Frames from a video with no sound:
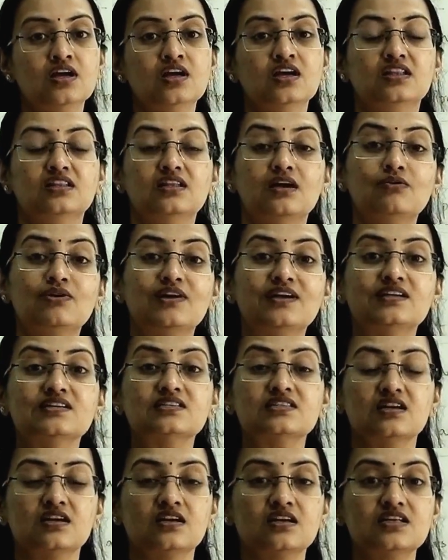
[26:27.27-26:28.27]
Now let us
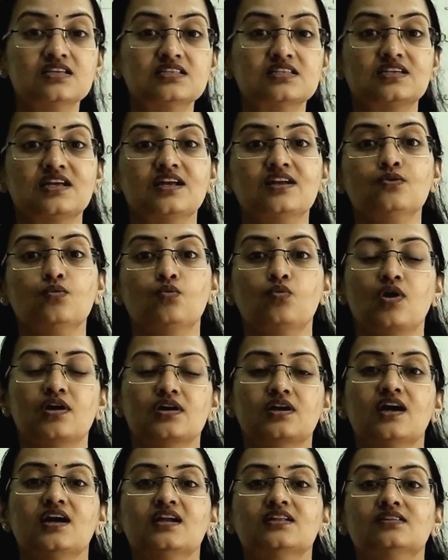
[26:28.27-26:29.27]
understand what
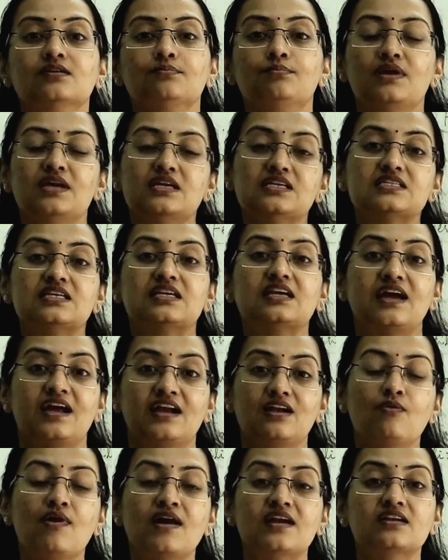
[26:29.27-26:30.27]
are the basic
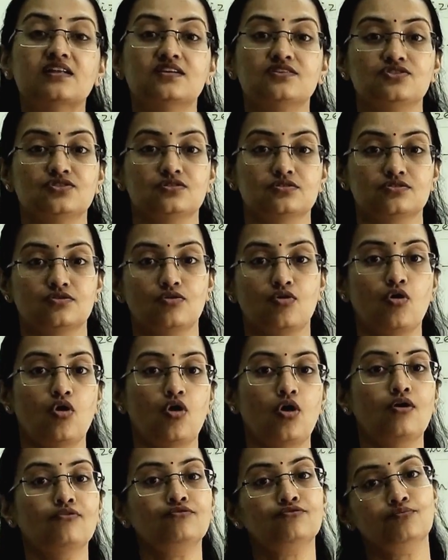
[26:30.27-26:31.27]
advantages
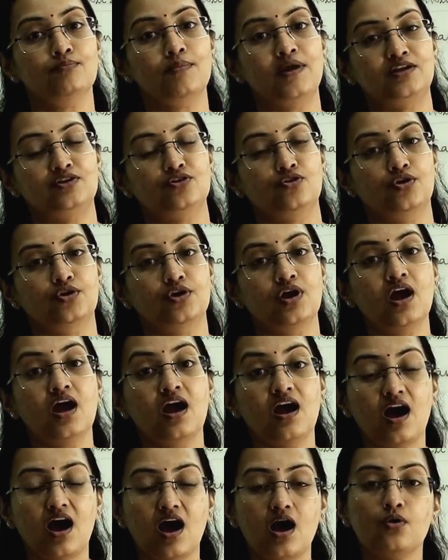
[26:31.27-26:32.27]
of manure,
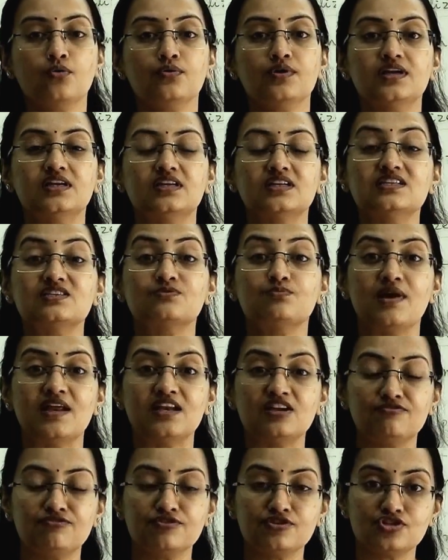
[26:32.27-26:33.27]
how it is
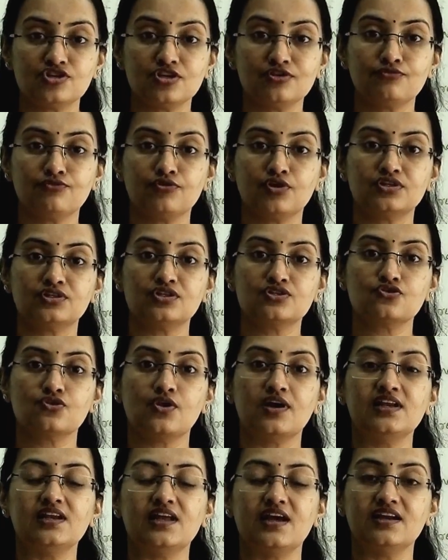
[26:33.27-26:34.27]
beneficial for the
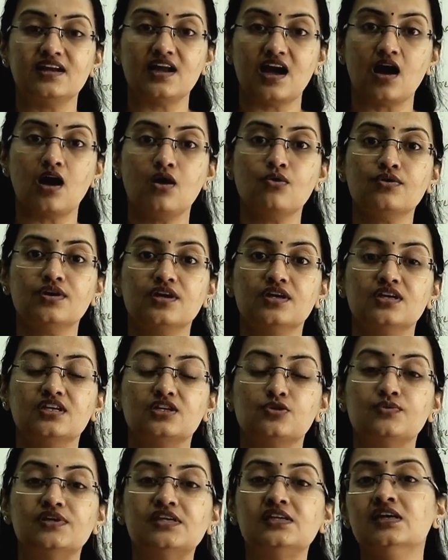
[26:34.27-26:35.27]
soil and how it
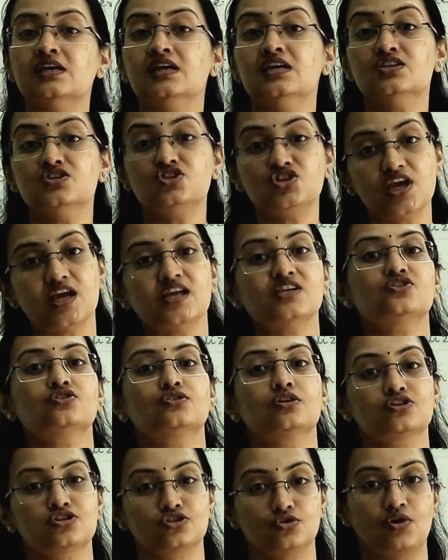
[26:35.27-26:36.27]
will change the
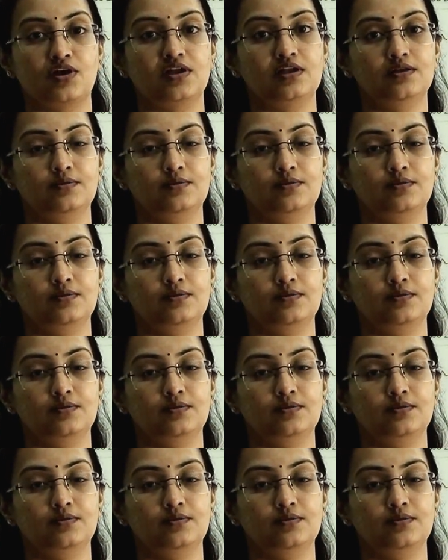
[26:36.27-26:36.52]
soil.